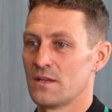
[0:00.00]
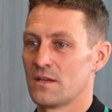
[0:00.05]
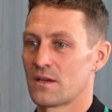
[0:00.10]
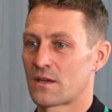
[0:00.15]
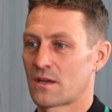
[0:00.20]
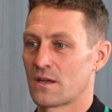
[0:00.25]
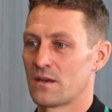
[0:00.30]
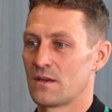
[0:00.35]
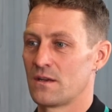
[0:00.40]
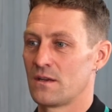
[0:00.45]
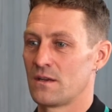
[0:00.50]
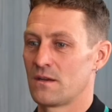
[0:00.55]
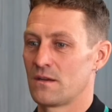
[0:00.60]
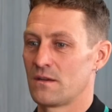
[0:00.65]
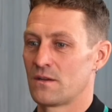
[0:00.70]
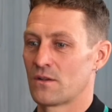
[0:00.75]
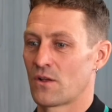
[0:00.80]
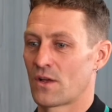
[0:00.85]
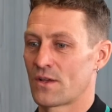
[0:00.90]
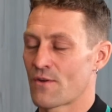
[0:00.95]

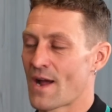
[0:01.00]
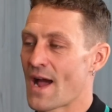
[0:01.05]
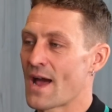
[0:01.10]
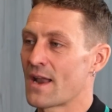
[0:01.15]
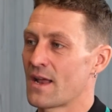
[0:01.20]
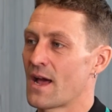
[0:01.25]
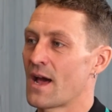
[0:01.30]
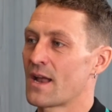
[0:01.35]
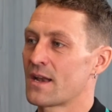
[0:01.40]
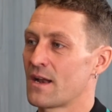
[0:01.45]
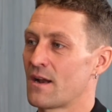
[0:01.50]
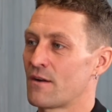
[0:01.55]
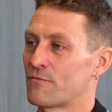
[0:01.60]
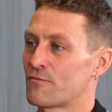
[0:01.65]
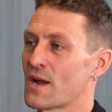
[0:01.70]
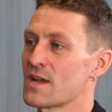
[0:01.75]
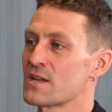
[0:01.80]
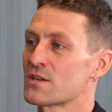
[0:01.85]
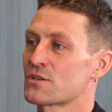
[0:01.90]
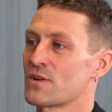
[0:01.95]
you're at a
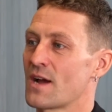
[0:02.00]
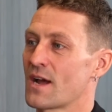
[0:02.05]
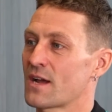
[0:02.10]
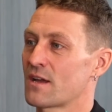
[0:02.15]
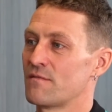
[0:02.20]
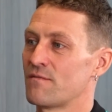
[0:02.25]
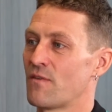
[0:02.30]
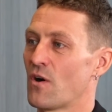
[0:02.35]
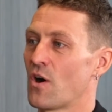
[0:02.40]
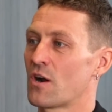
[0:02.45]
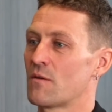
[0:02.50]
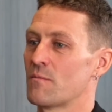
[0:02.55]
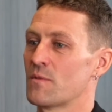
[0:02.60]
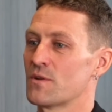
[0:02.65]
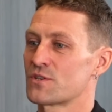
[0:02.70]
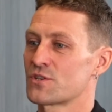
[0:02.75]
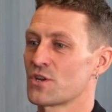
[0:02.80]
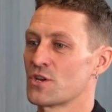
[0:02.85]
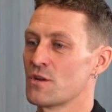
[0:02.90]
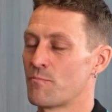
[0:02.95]
racetrack
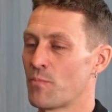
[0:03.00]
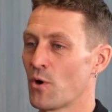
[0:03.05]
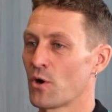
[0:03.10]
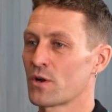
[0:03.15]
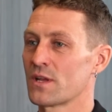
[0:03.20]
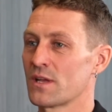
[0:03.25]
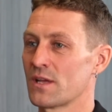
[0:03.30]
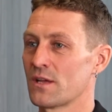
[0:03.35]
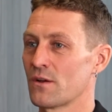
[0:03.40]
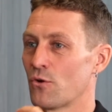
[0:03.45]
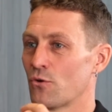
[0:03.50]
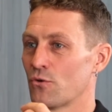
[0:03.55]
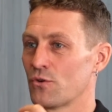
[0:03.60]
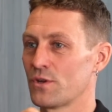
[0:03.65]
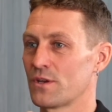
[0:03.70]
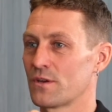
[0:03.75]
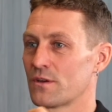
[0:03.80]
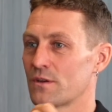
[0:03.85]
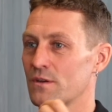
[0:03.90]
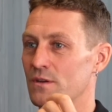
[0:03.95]
environment. So your body,
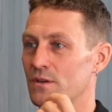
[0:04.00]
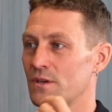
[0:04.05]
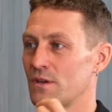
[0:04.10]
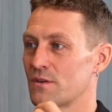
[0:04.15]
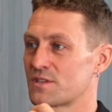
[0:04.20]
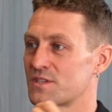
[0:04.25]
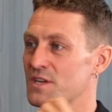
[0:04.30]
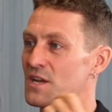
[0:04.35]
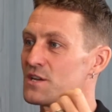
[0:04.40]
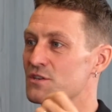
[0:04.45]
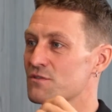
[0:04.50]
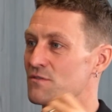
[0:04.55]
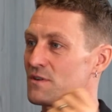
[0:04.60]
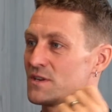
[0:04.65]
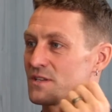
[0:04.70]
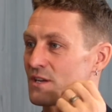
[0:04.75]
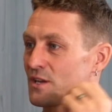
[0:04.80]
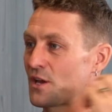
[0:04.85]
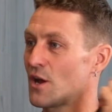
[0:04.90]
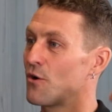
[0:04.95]
all your
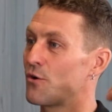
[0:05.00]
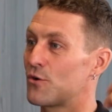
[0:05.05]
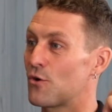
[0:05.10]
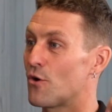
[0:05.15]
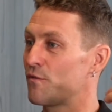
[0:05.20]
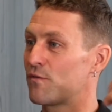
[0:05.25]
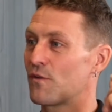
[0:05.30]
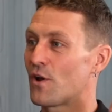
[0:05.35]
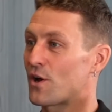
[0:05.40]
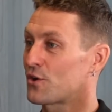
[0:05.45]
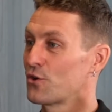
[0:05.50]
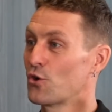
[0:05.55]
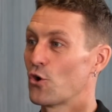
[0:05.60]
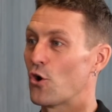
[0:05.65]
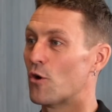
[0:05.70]
sensories are going off like